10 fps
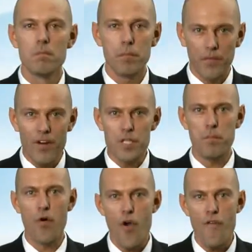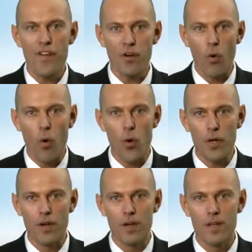But there is perfect
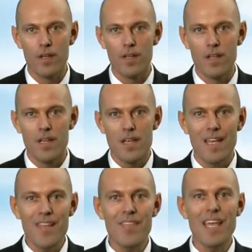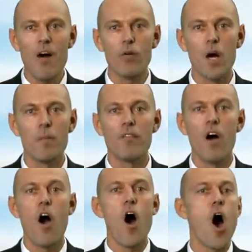order in the outcome of
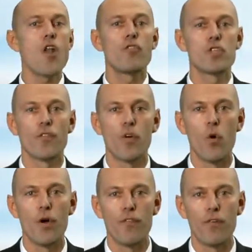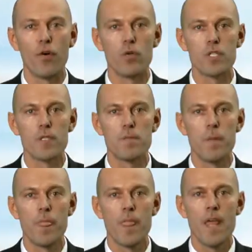hundreds of coin throws.
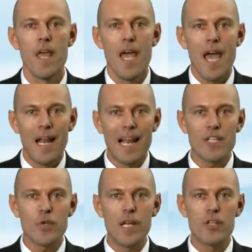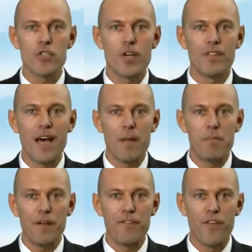And I'd like to illustrate that a
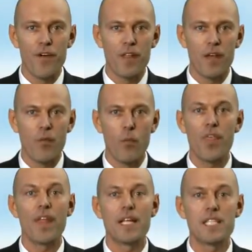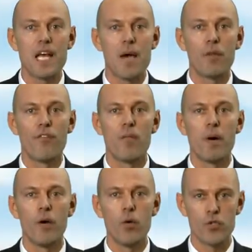bit further with an example from
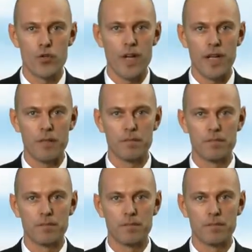my own trading.